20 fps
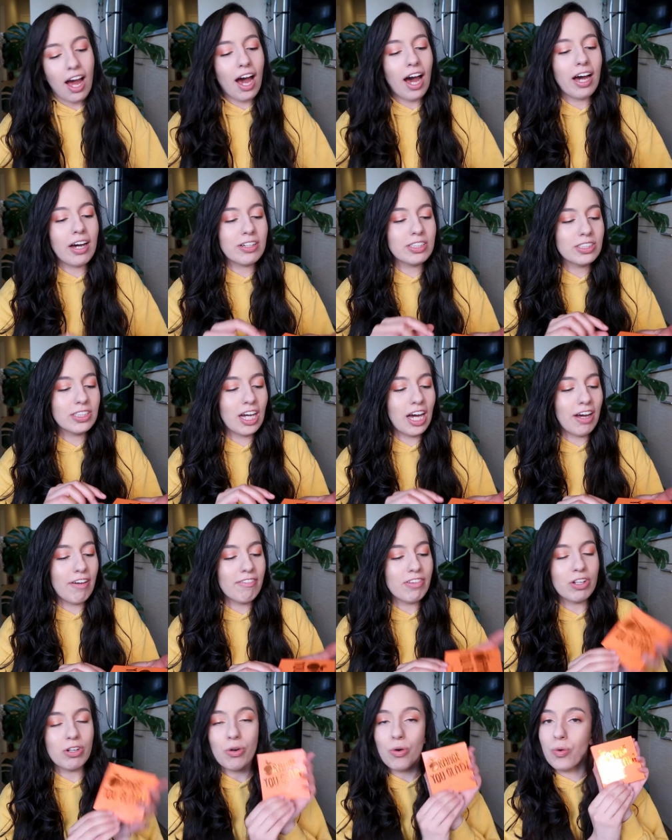I also
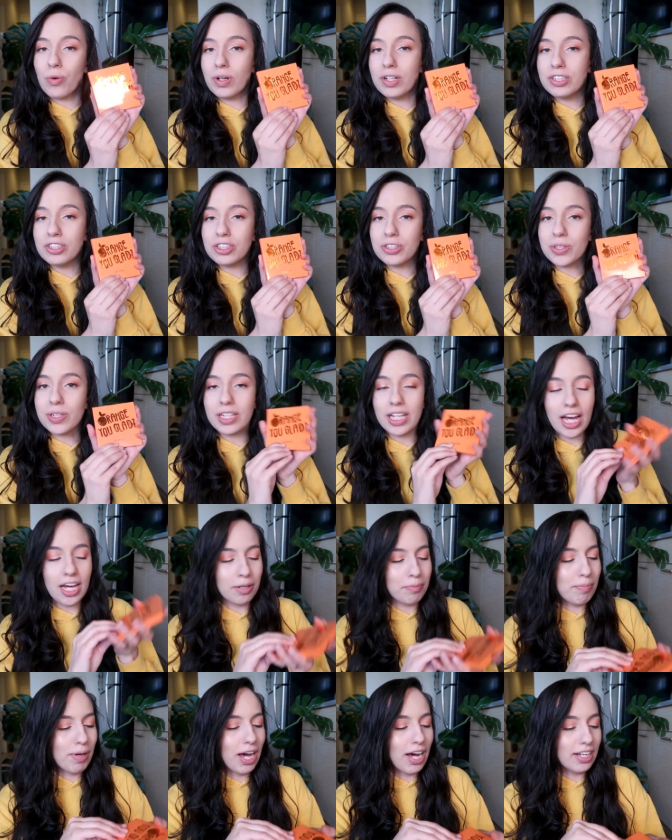have the Orange
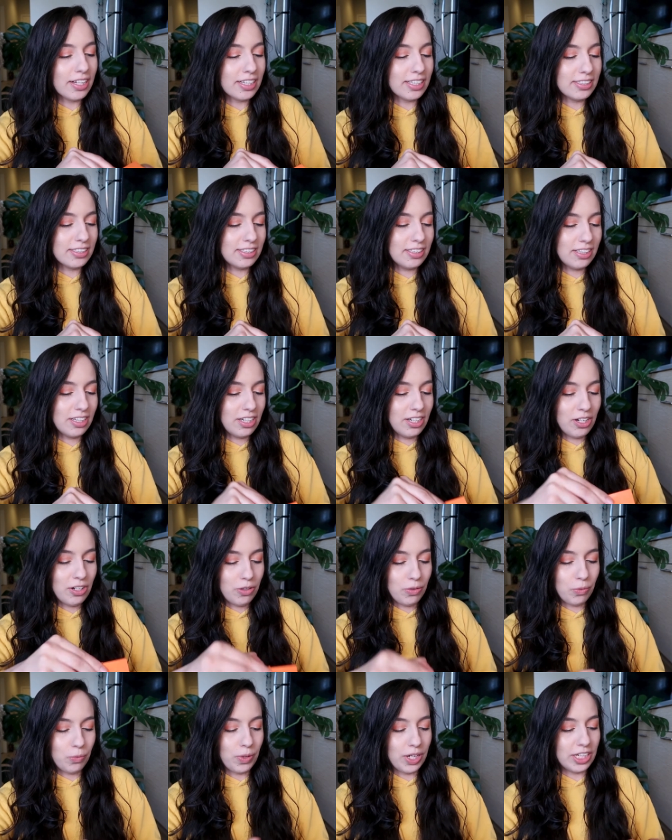Glad palette,
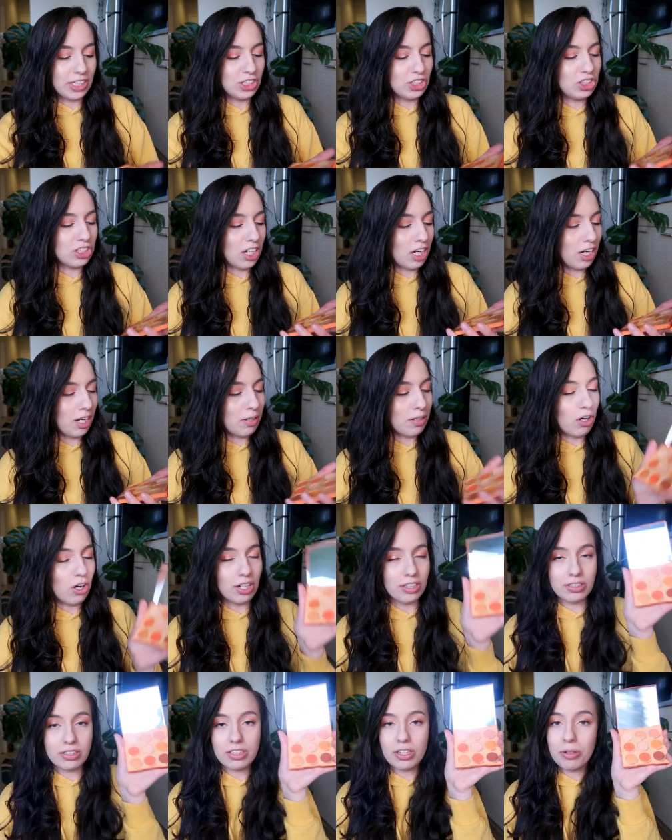which I
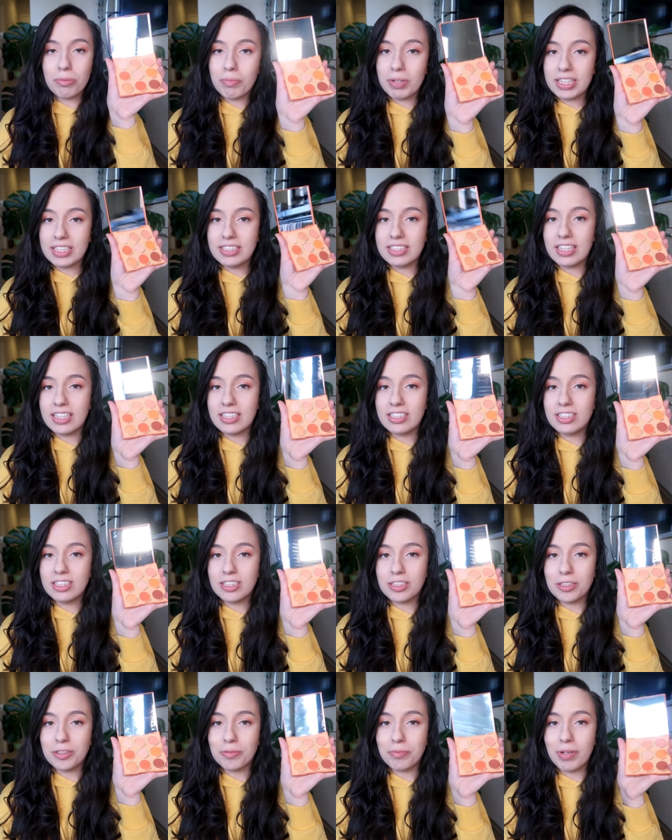also mixed
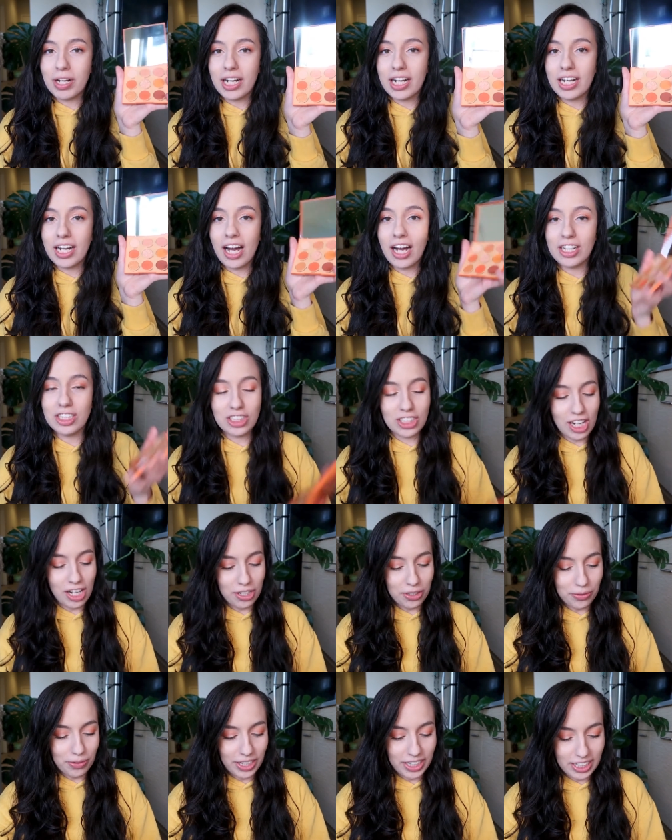into my
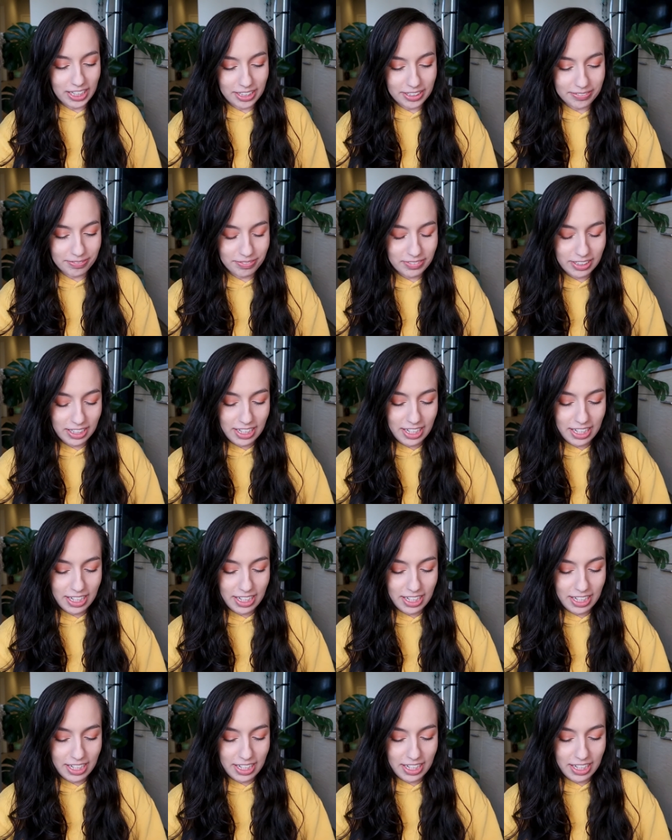eyeshadow right now